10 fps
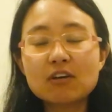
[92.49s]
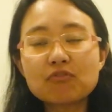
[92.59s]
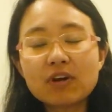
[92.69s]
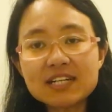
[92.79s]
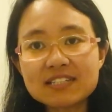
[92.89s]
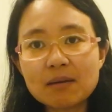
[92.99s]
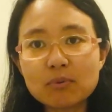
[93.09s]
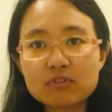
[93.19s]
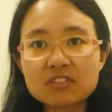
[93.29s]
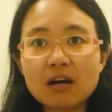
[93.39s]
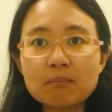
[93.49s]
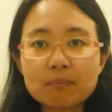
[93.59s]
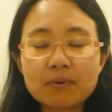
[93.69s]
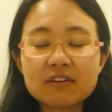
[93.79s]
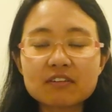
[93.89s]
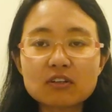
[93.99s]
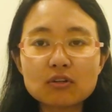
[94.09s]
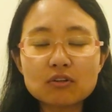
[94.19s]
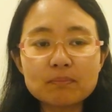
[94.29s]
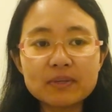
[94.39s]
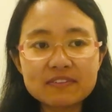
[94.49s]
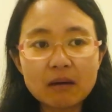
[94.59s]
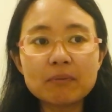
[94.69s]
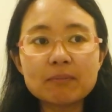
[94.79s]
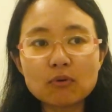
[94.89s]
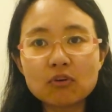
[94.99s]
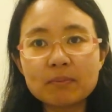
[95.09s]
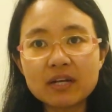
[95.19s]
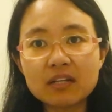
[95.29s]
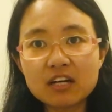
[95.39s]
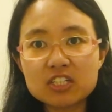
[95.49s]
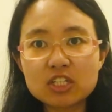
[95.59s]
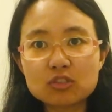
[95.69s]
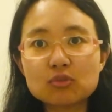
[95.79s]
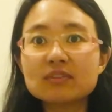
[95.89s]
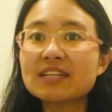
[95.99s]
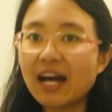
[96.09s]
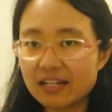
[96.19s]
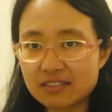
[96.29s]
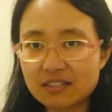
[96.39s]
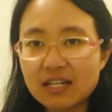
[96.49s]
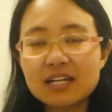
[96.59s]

For example, some people could be allergic to dust.